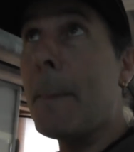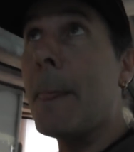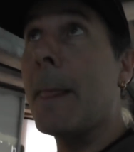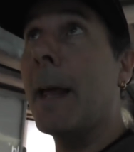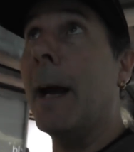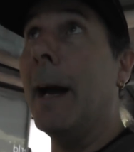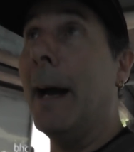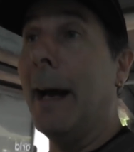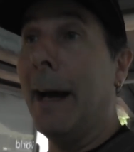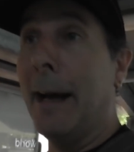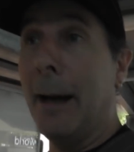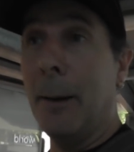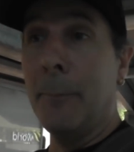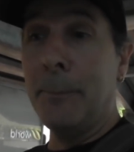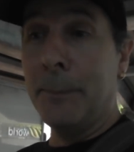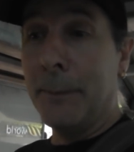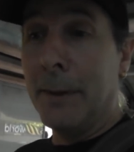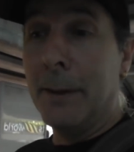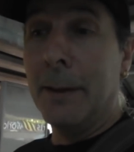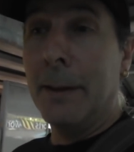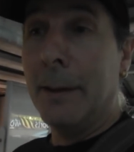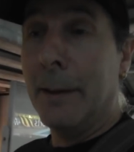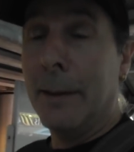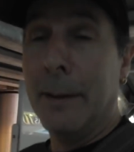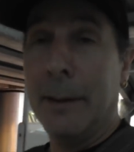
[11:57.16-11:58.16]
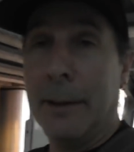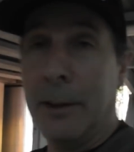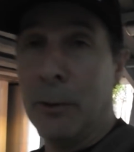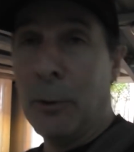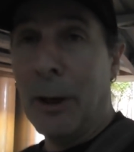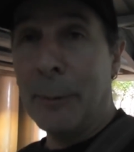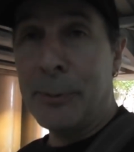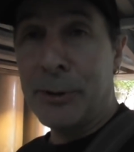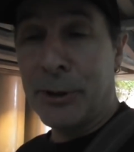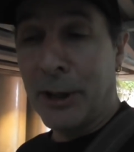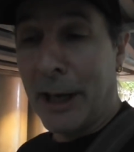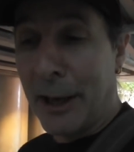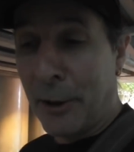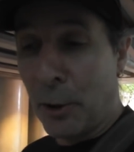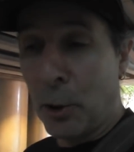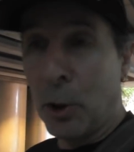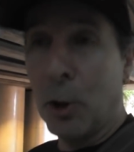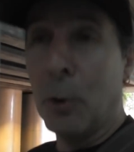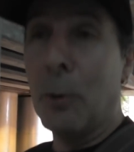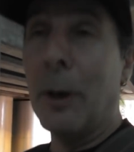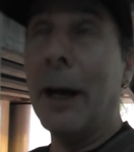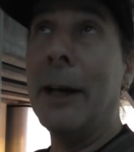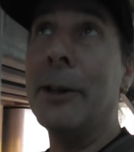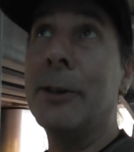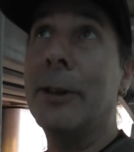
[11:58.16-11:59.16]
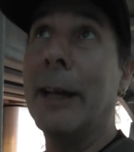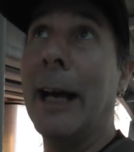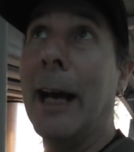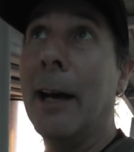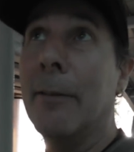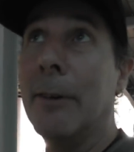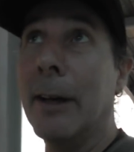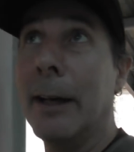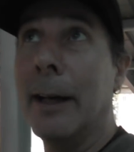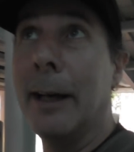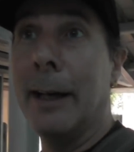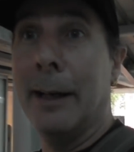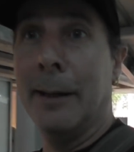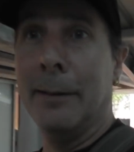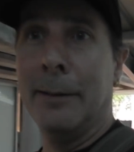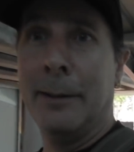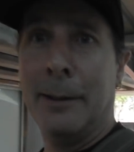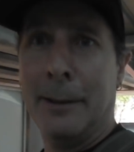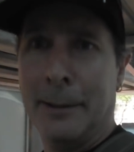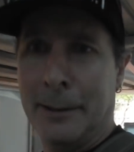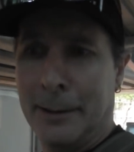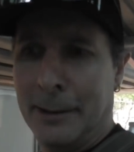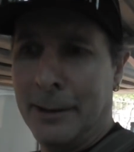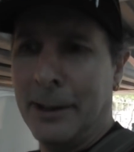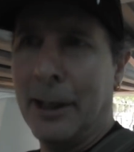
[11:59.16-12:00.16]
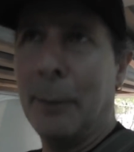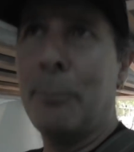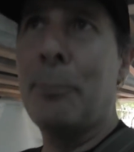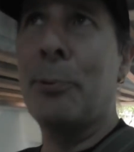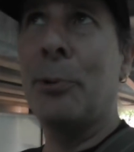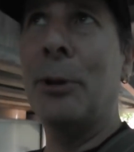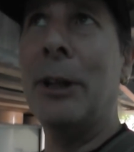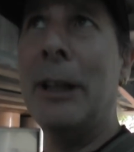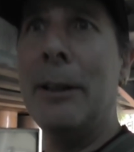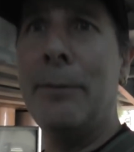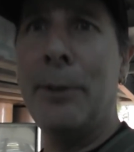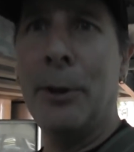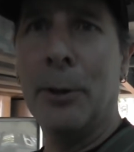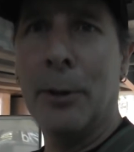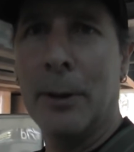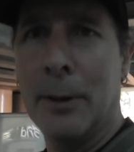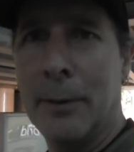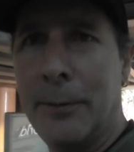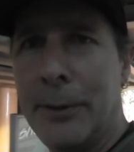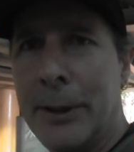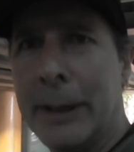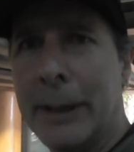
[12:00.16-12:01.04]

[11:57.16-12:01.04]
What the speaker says: The website will always have a preview of